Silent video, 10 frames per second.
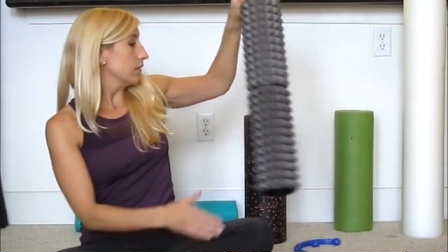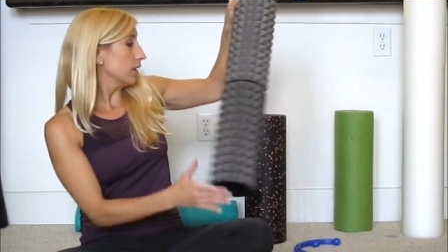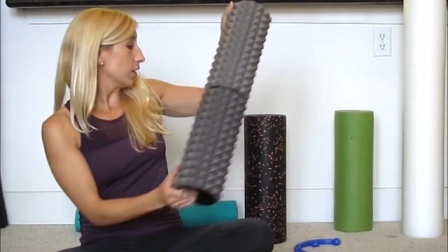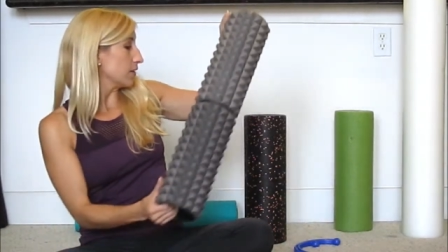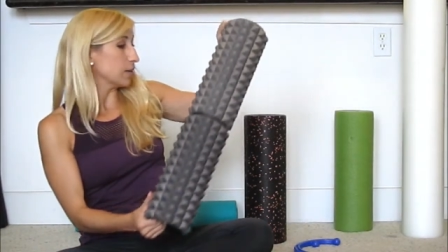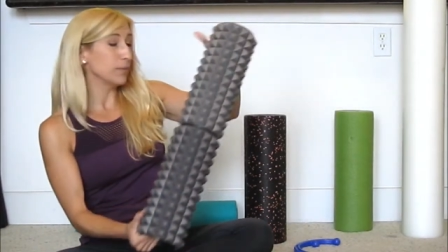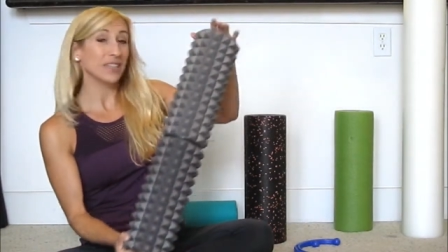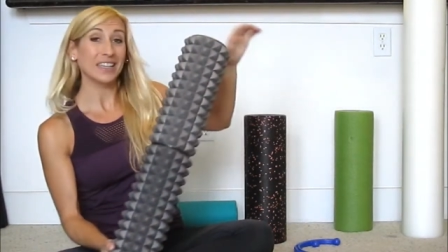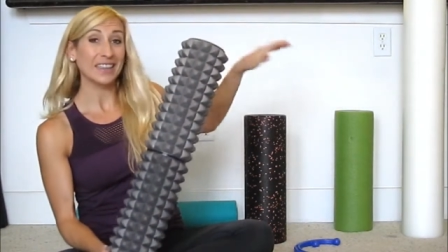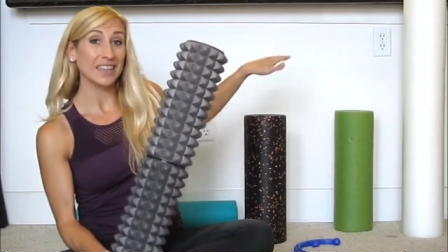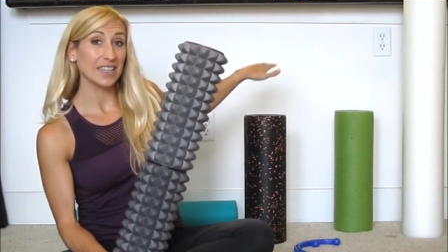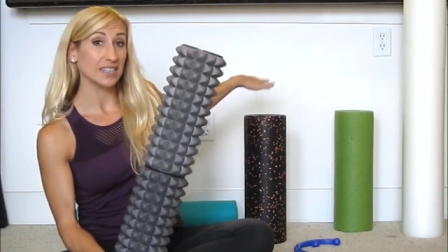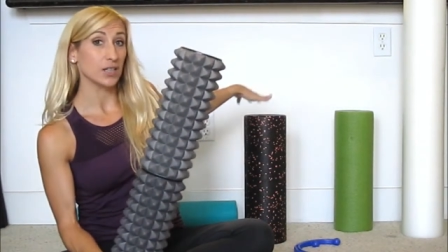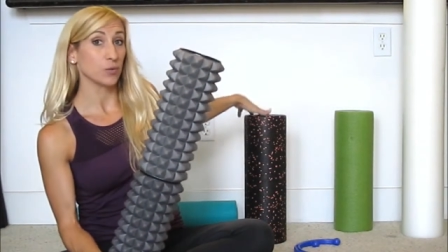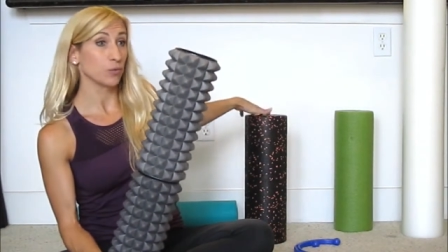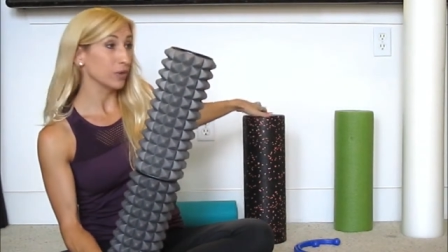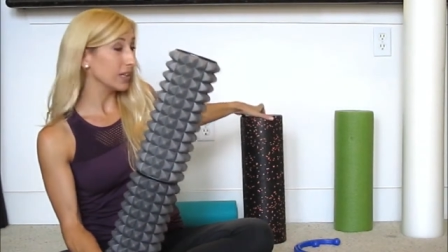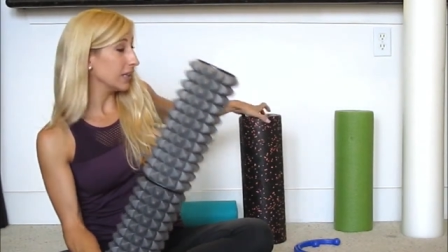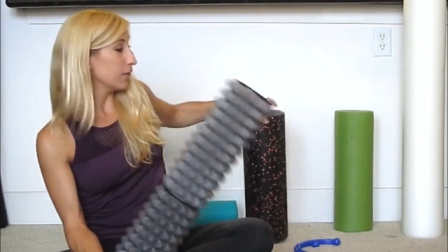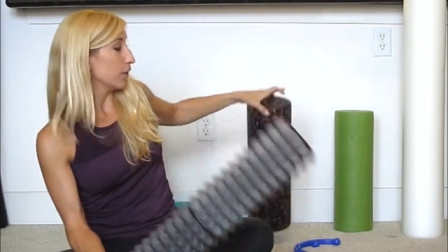you know, something like this is
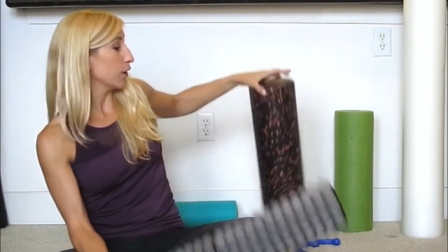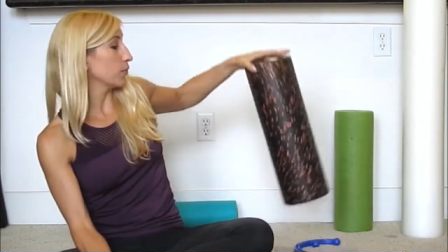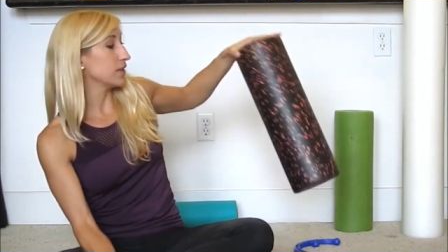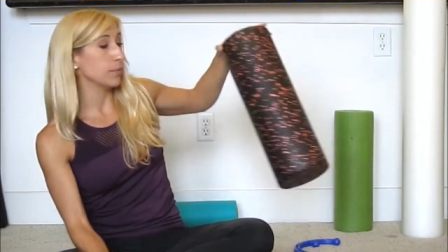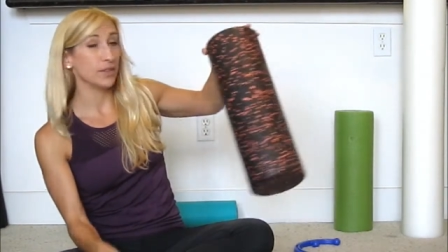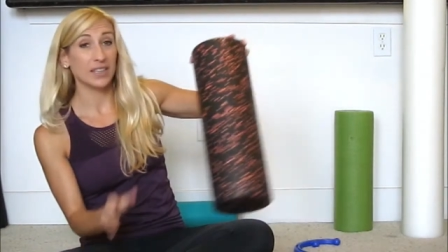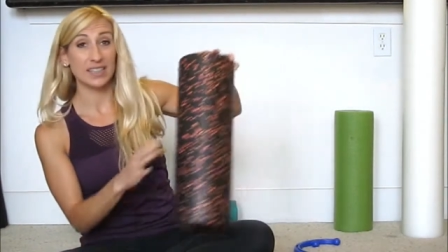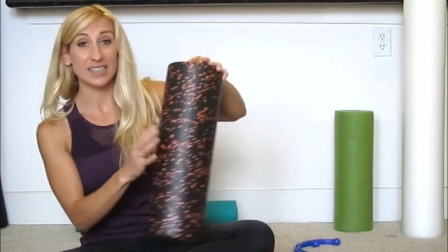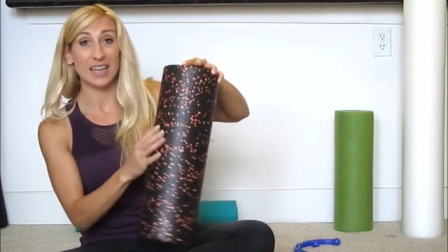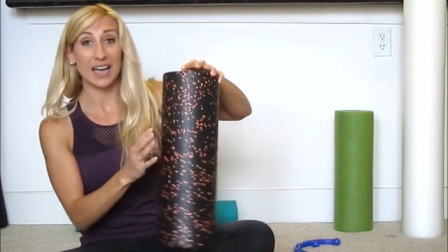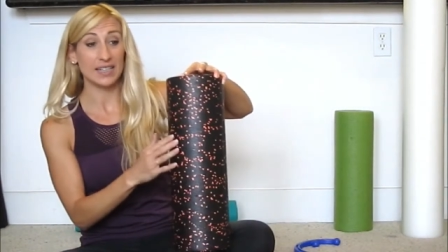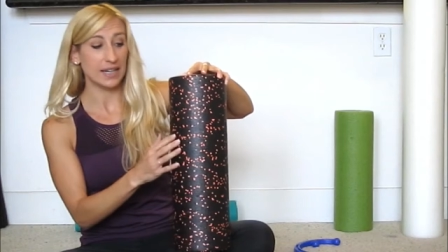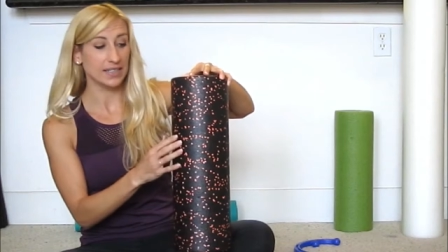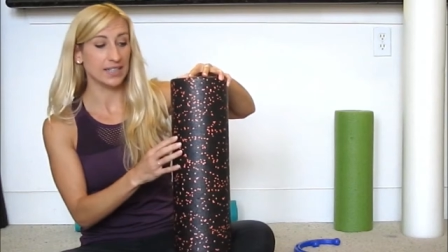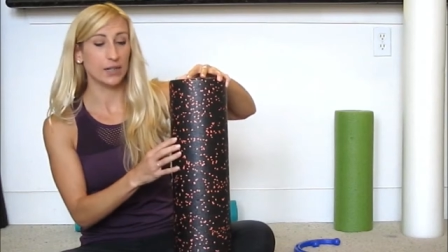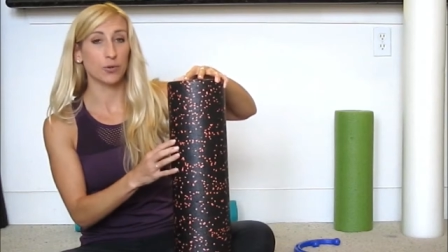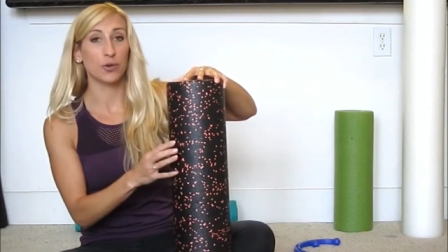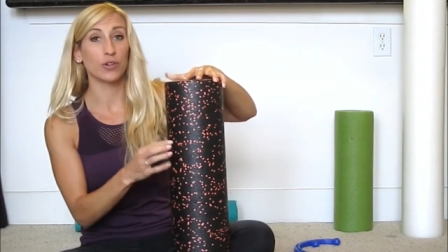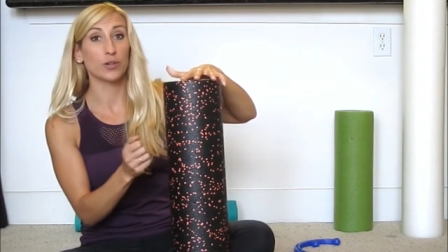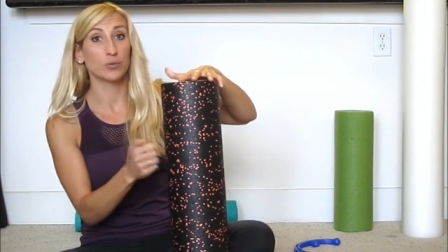really firm. Something like this high density
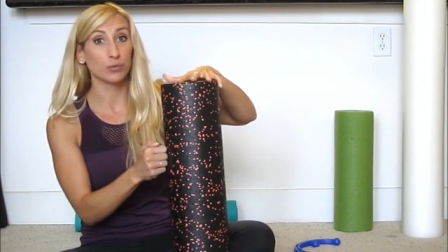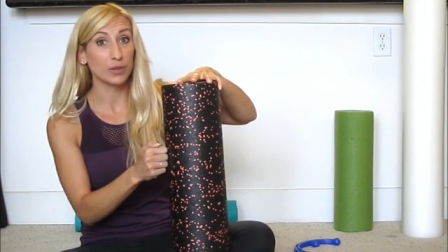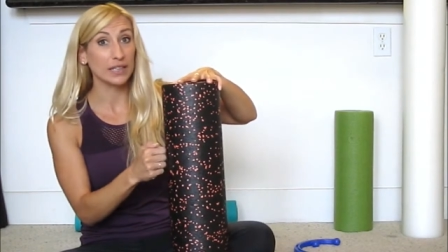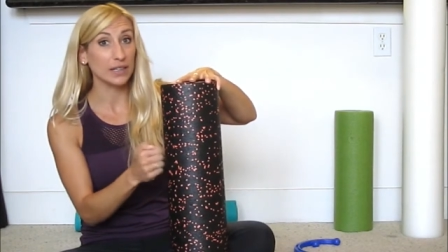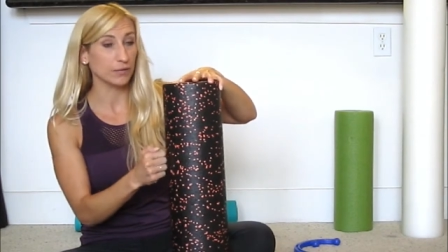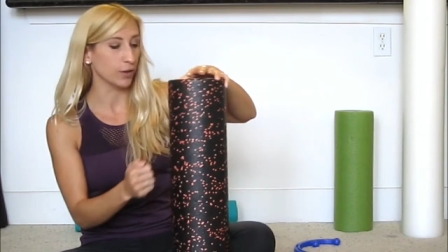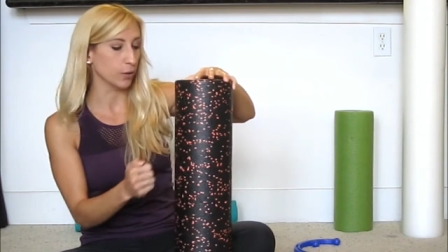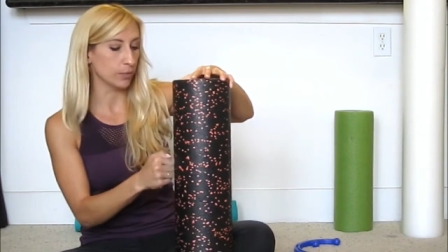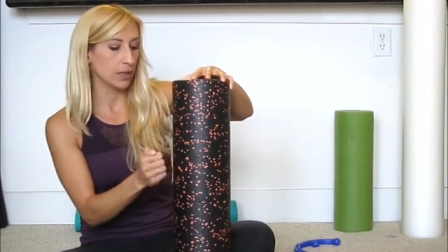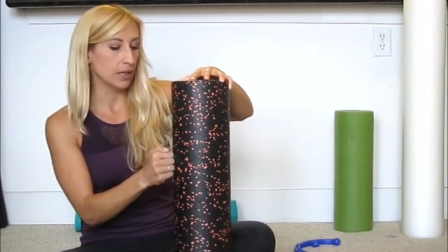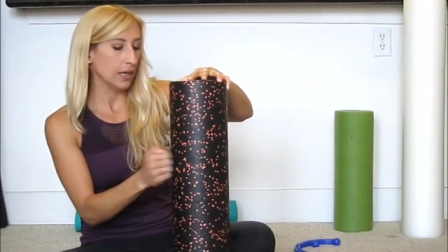roller, really firm.